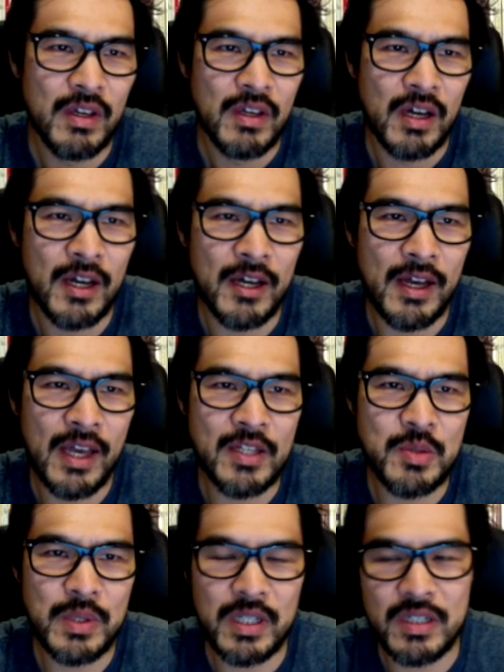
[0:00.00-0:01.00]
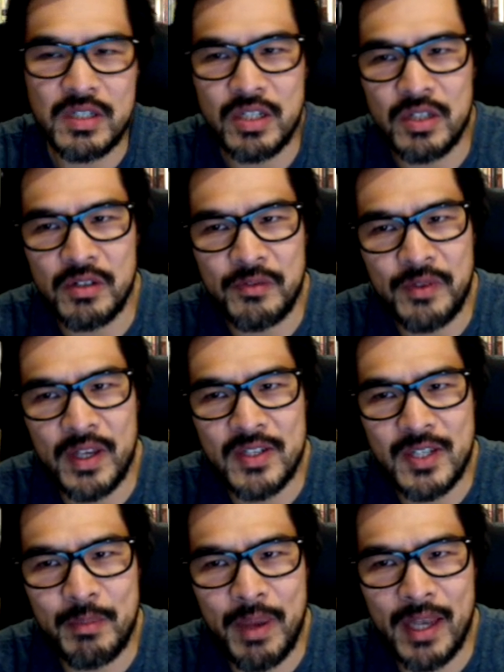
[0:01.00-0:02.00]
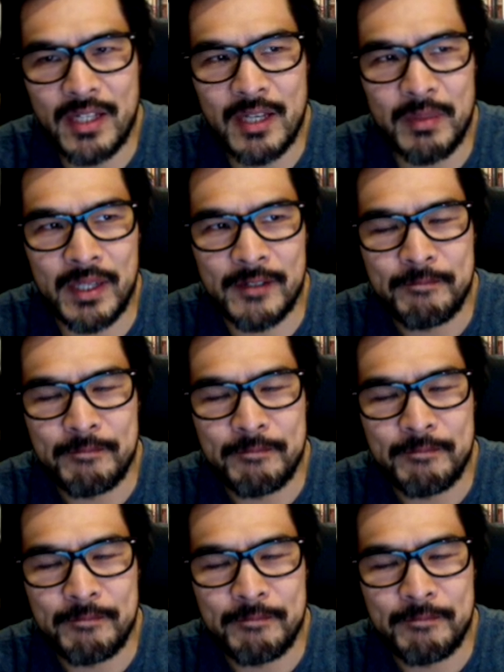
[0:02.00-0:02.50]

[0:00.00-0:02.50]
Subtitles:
as we continue to face the pandemic.